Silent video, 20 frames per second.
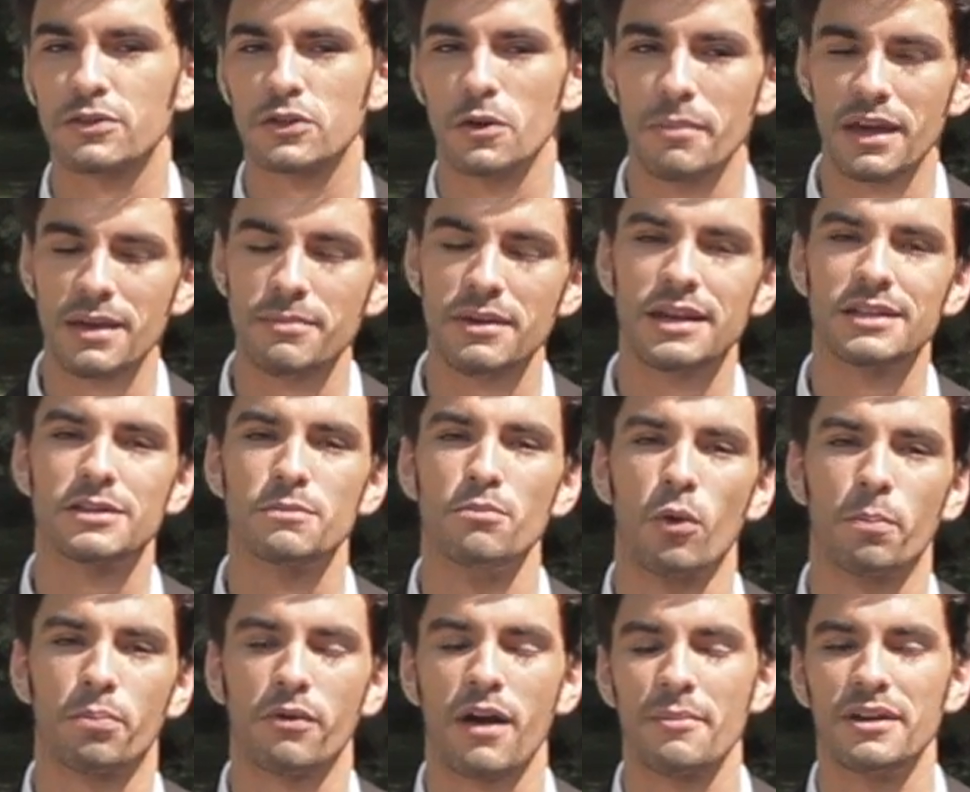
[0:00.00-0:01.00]
so maybe it's
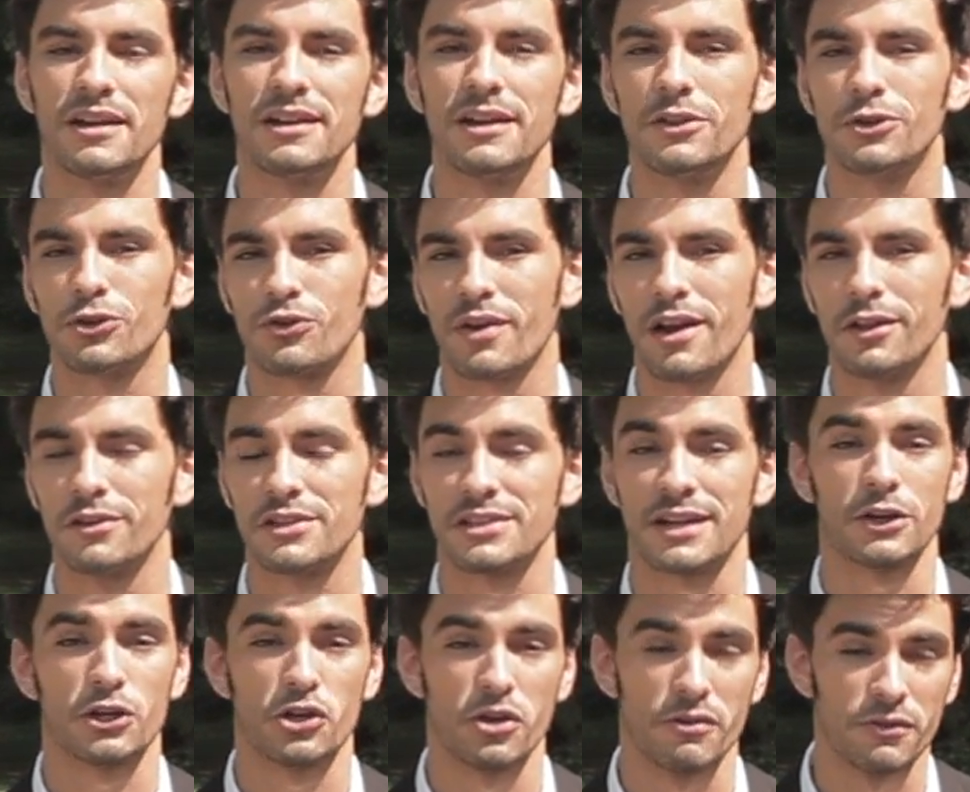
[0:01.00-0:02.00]
more prominent in the trailers,
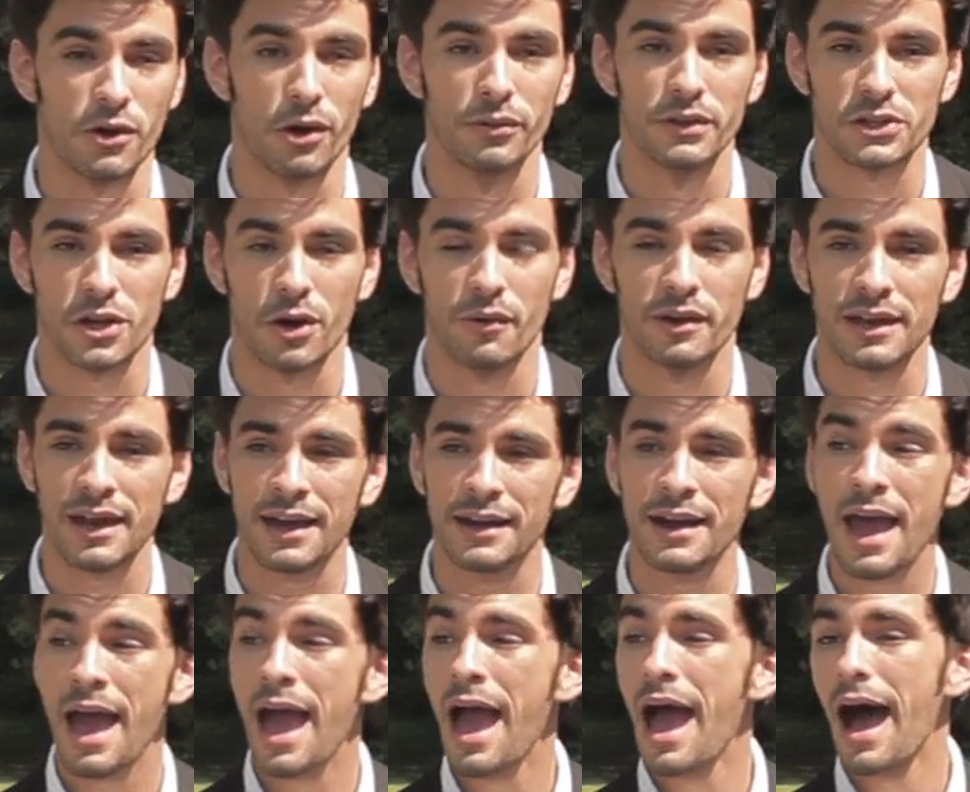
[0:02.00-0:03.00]
and I should have known this going in.